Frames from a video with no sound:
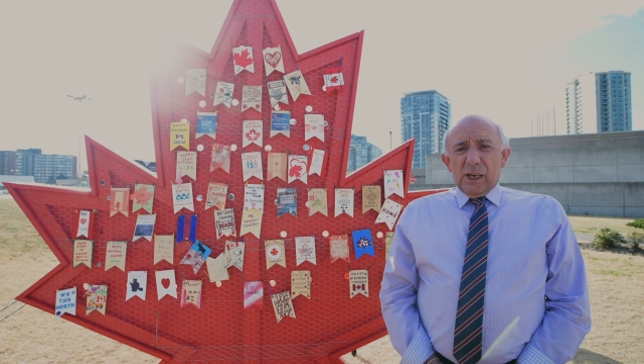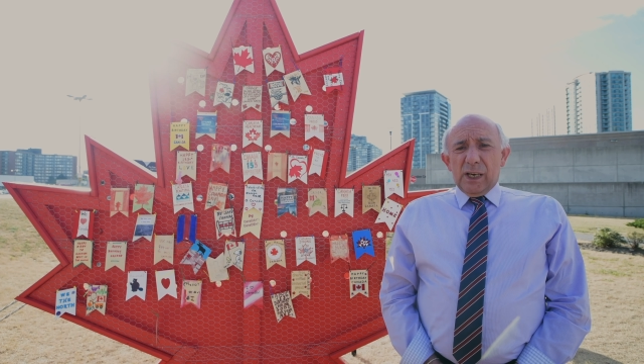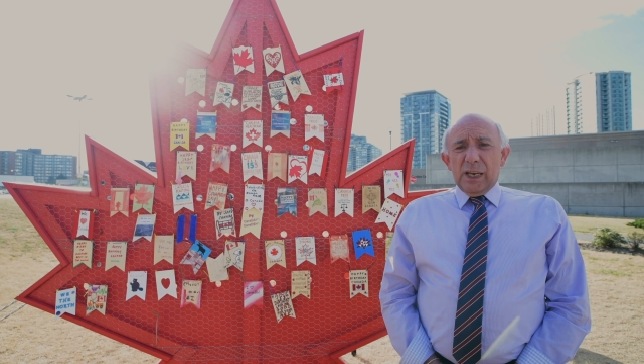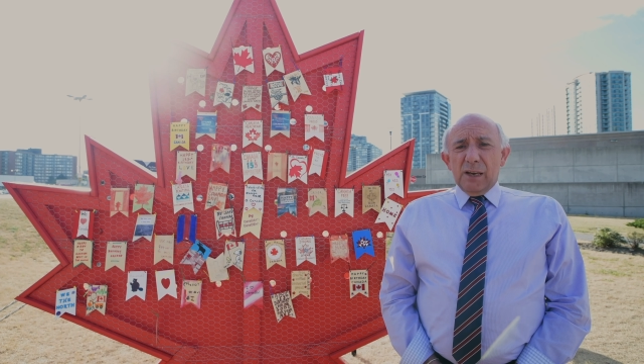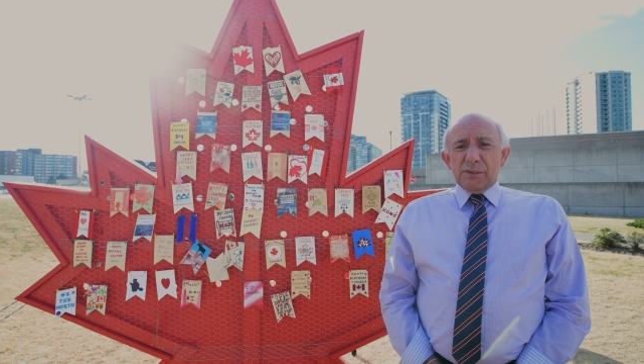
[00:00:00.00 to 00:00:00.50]

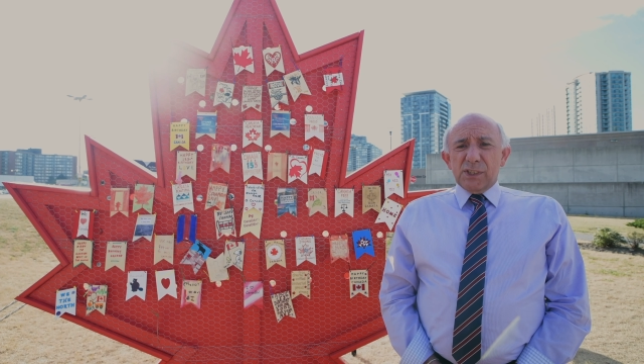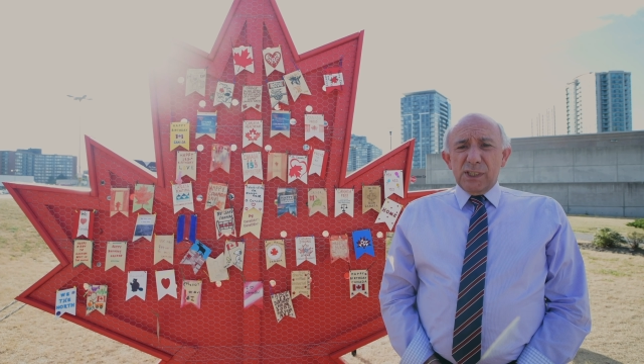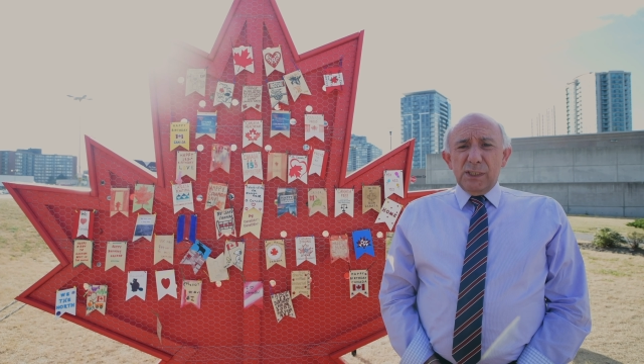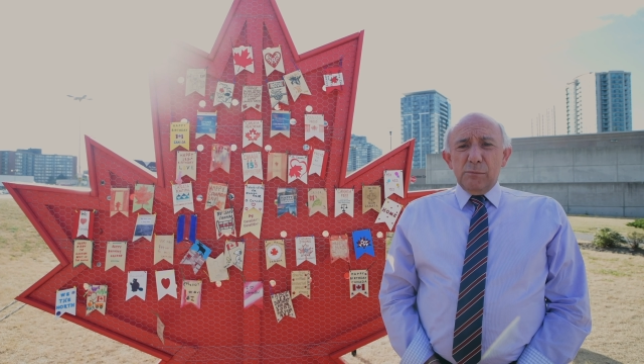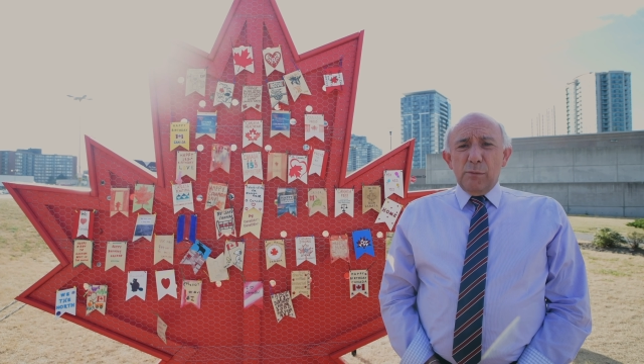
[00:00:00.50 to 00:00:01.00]
I have
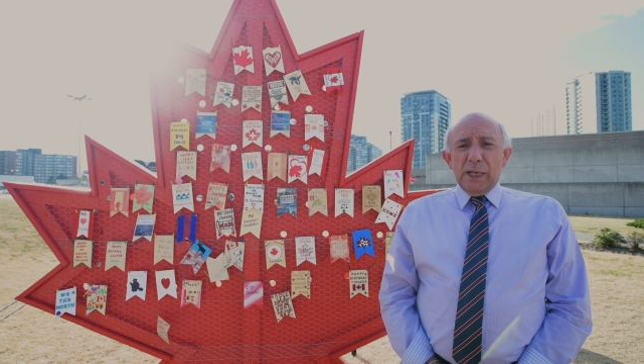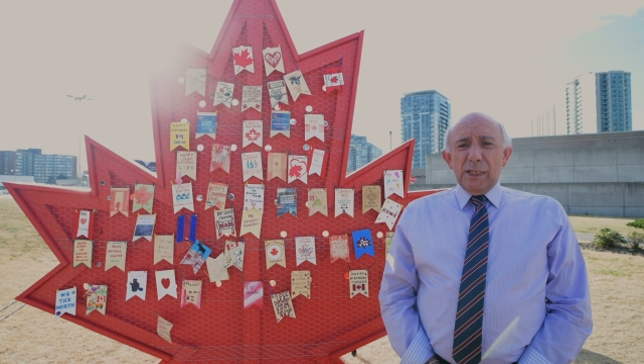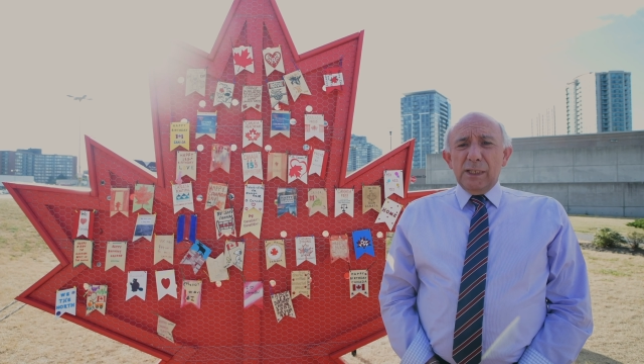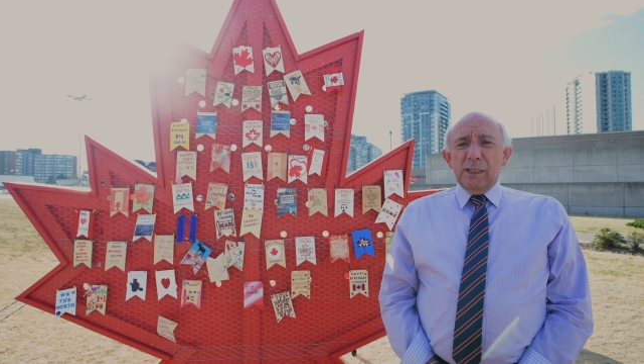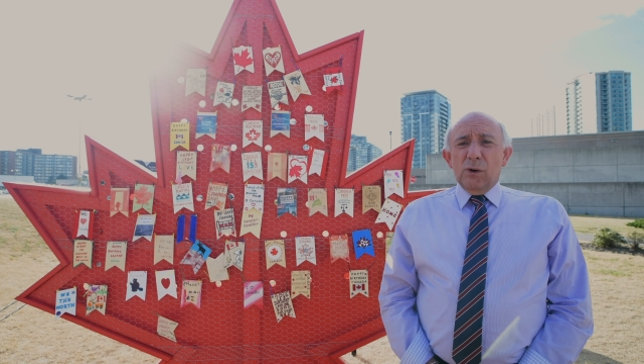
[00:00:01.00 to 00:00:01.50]
seen
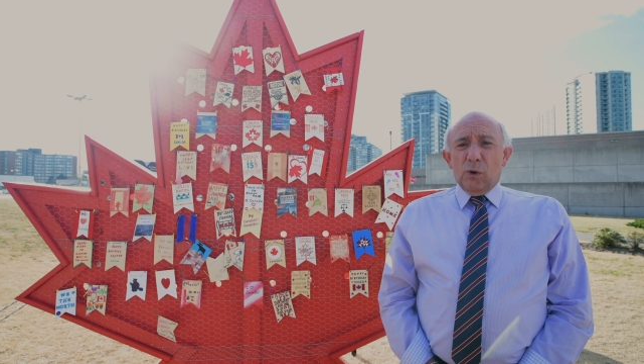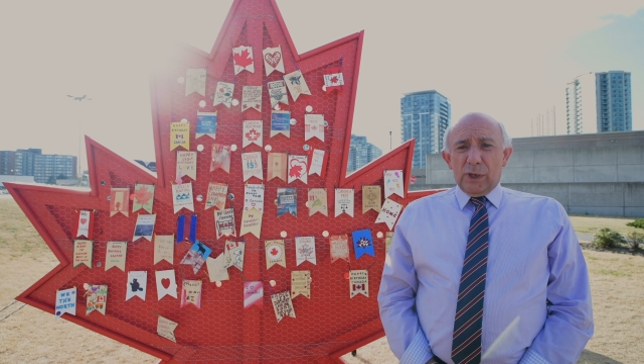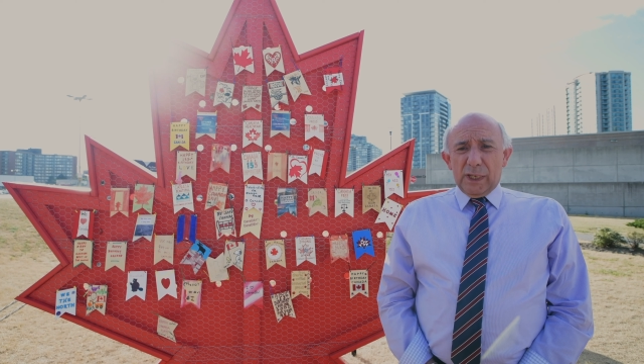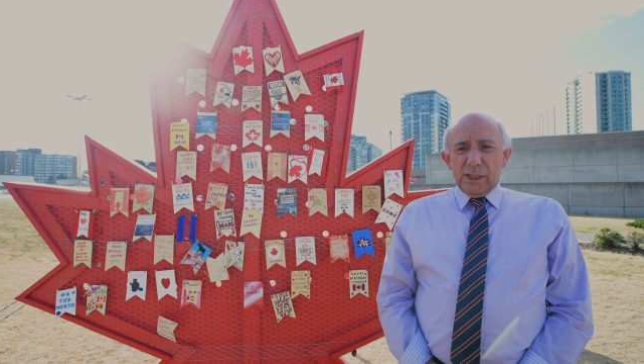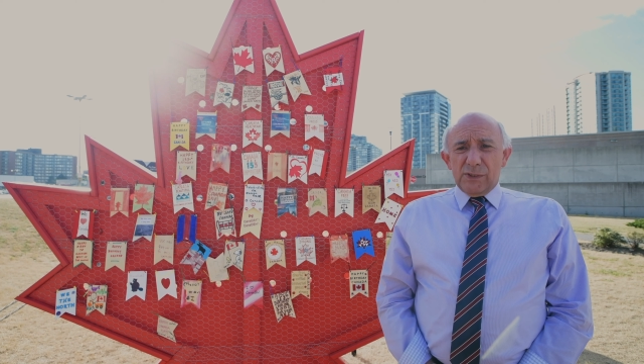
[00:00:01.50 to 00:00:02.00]
many
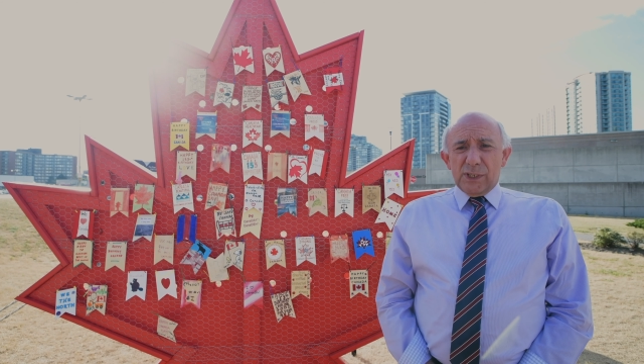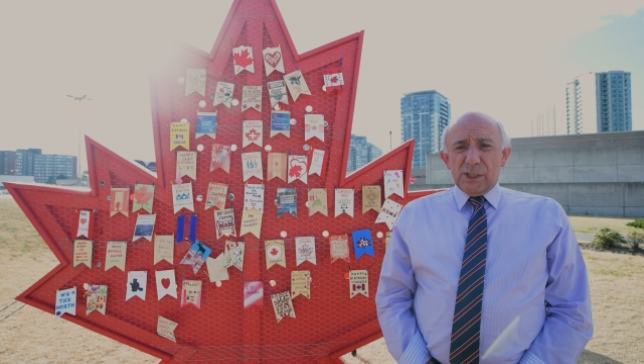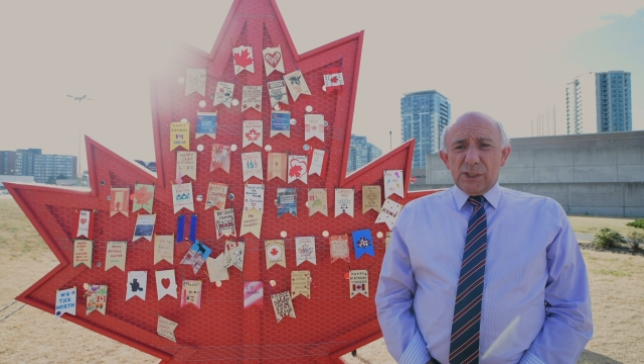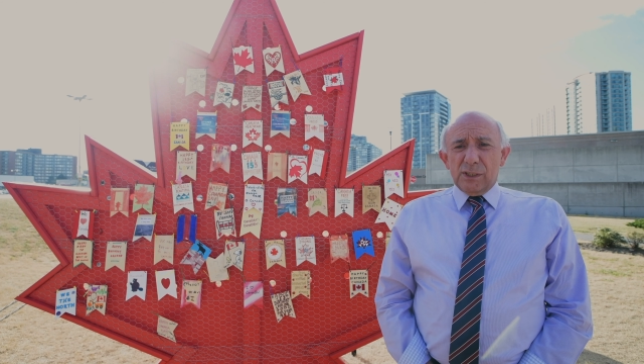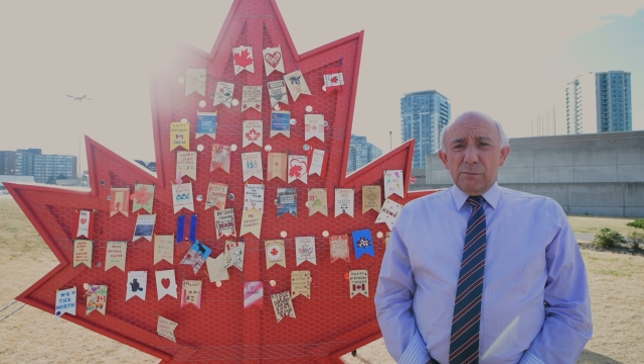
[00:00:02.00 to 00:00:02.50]

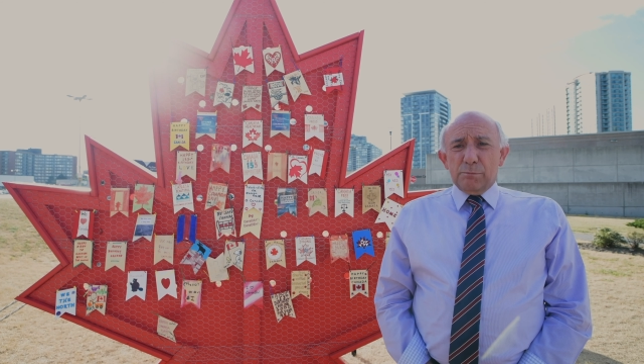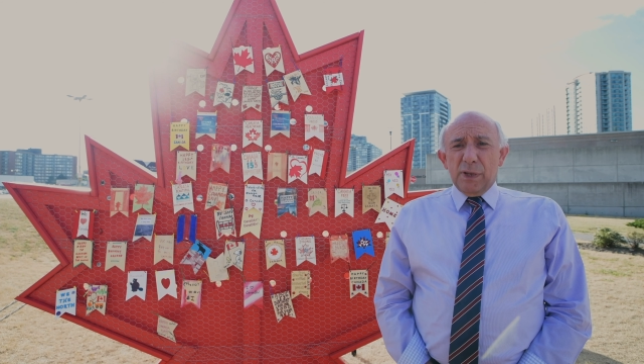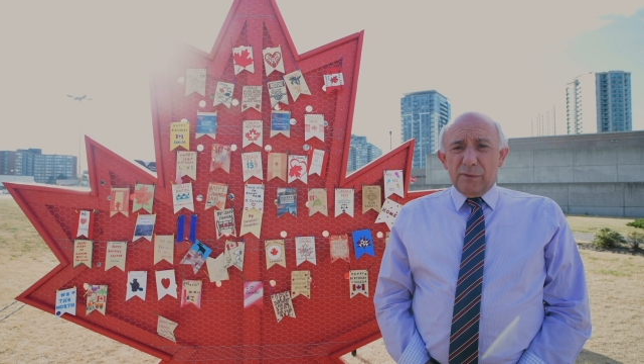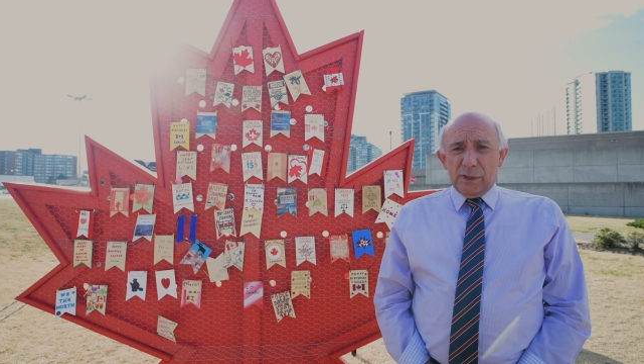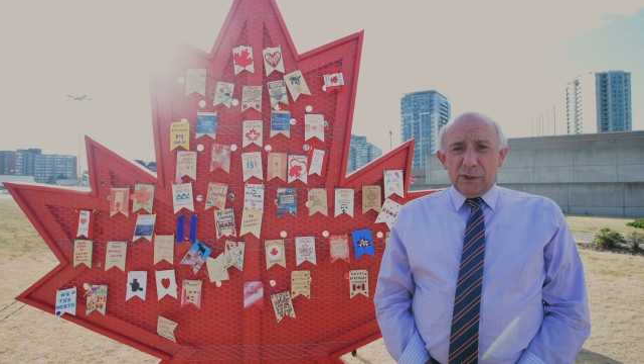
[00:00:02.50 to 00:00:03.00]
organizations
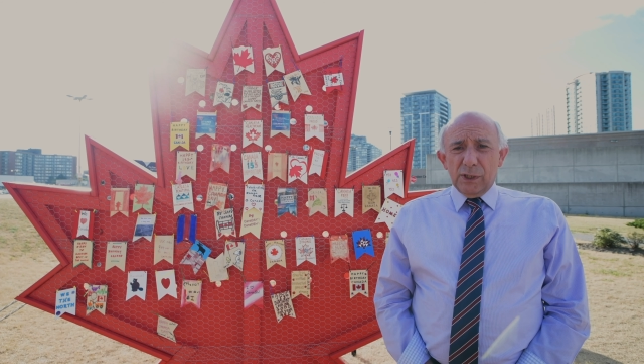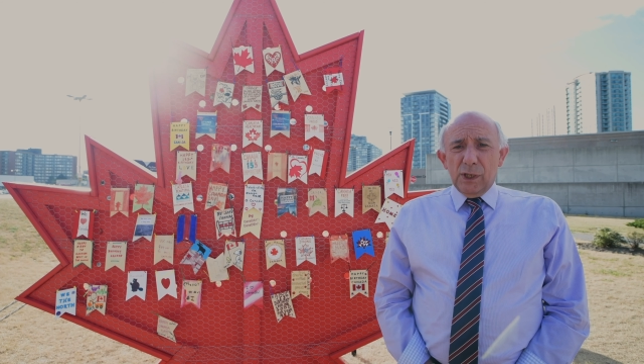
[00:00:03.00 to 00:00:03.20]
pivot